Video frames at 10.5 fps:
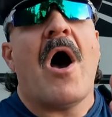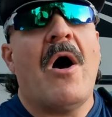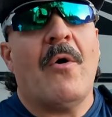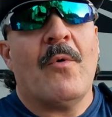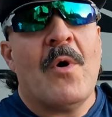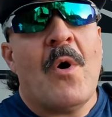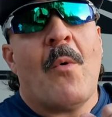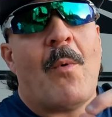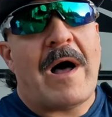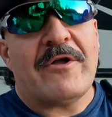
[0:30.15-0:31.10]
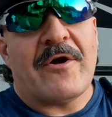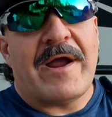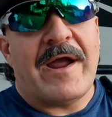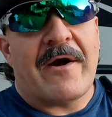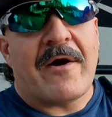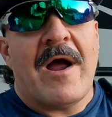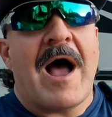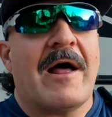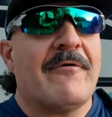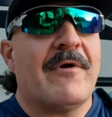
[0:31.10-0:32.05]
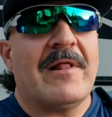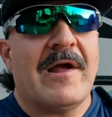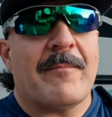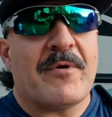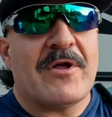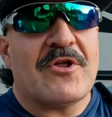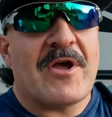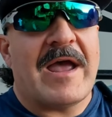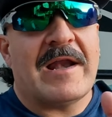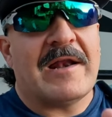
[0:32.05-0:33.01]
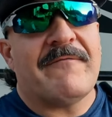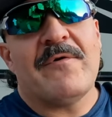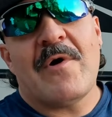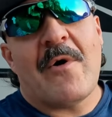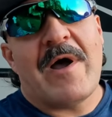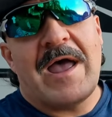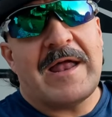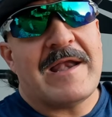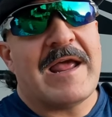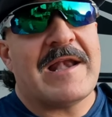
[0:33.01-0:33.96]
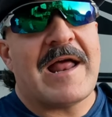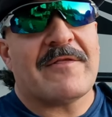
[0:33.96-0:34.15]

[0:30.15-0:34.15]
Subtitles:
Oh, while you're here, I'd really appreciate it if you go ahead and hit